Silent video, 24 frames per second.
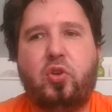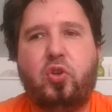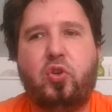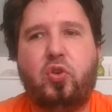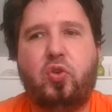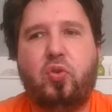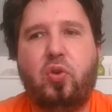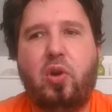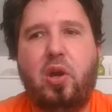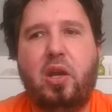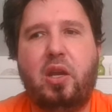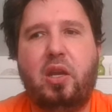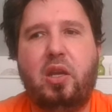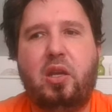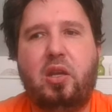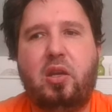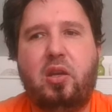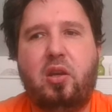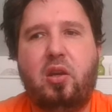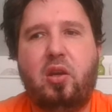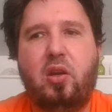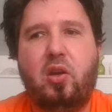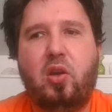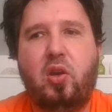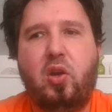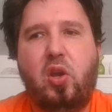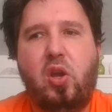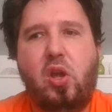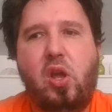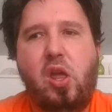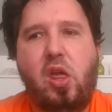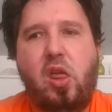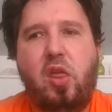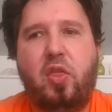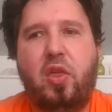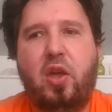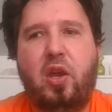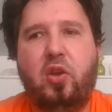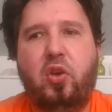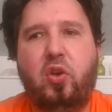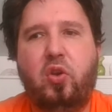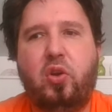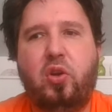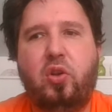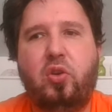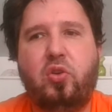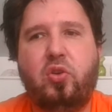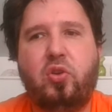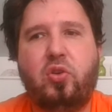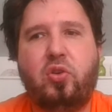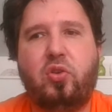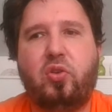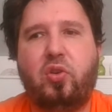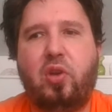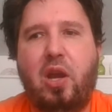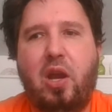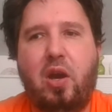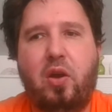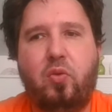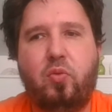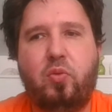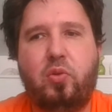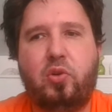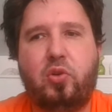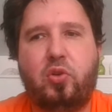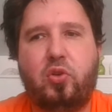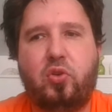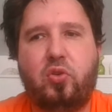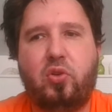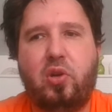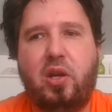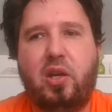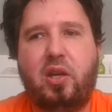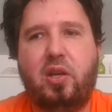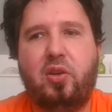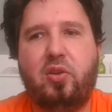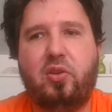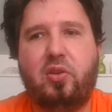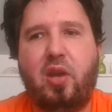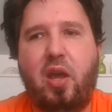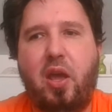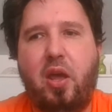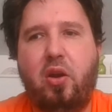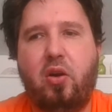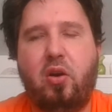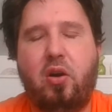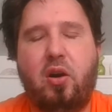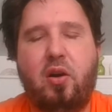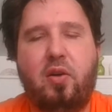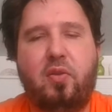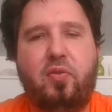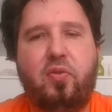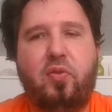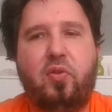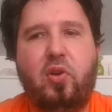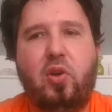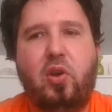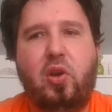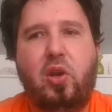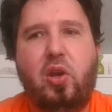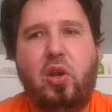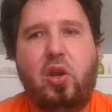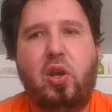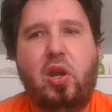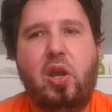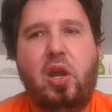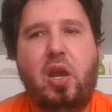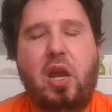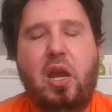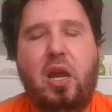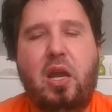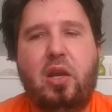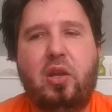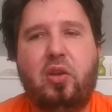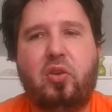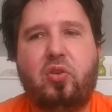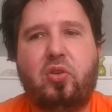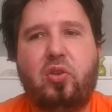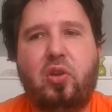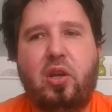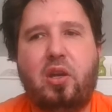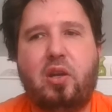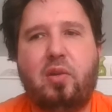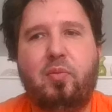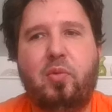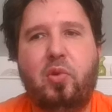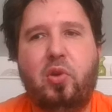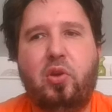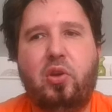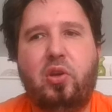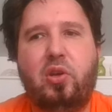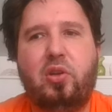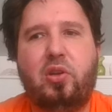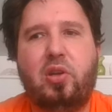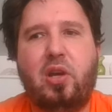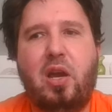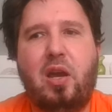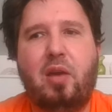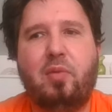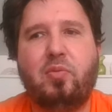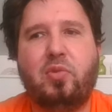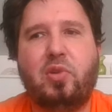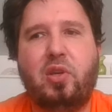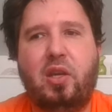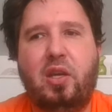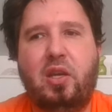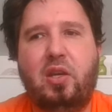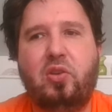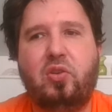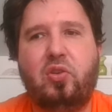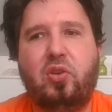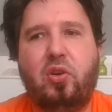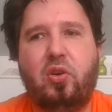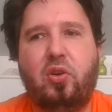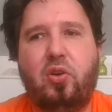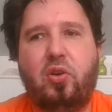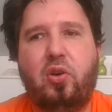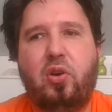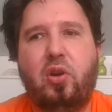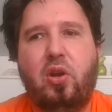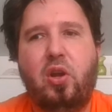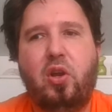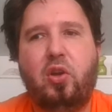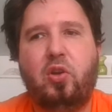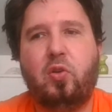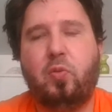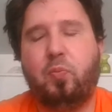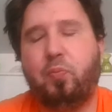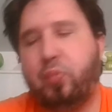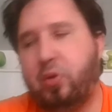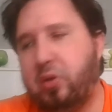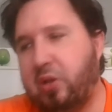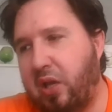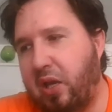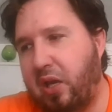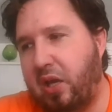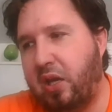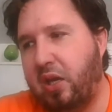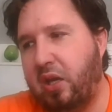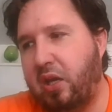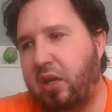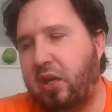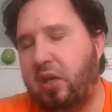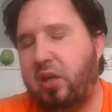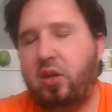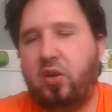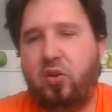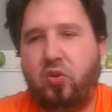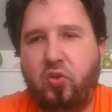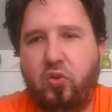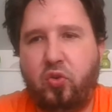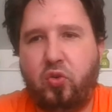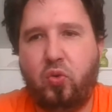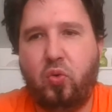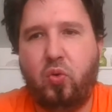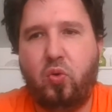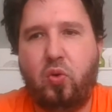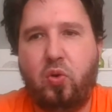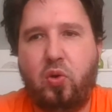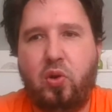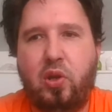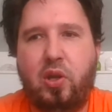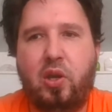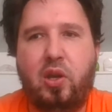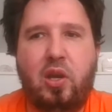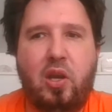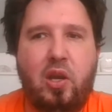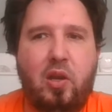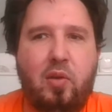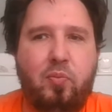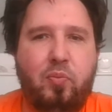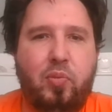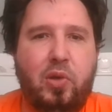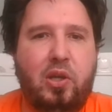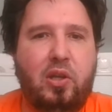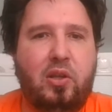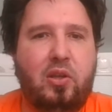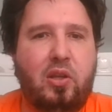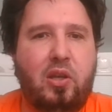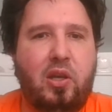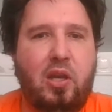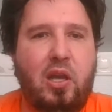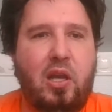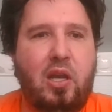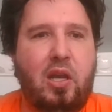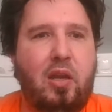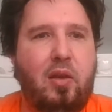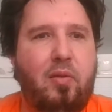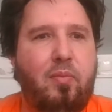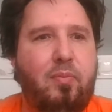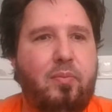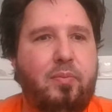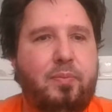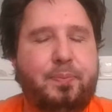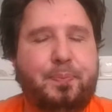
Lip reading: strike, then you can just downward strike his head off, and it's like a million times easier to play, enjoy, and beat the game.